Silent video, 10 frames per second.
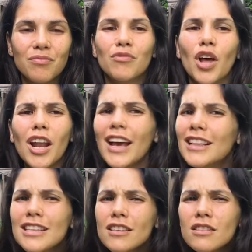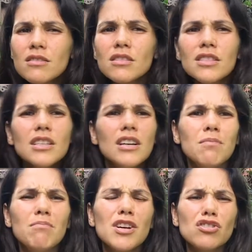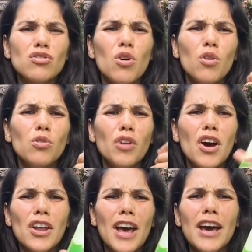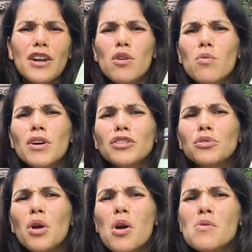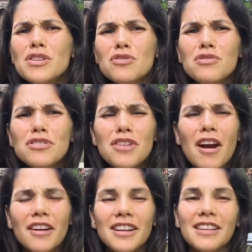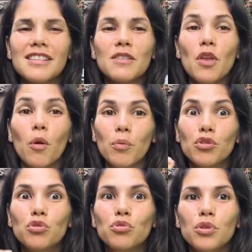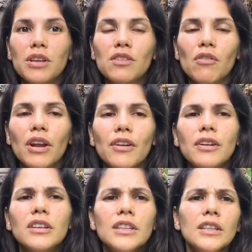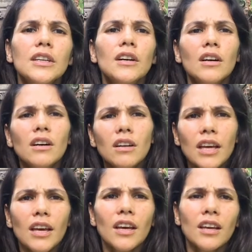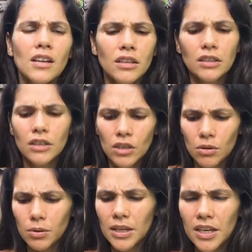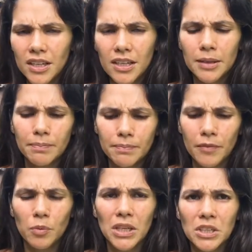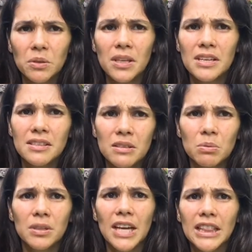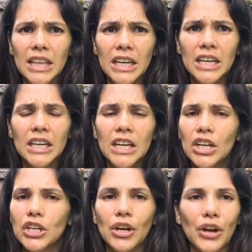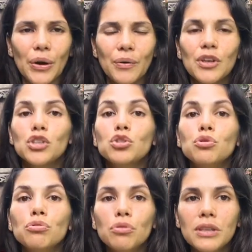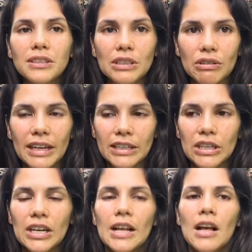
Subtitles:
Not like this. Must hold on. I don't want to go into the darkness. No, but truly surrender. Okay, we can do this. We'll get there. No. Truly surrender.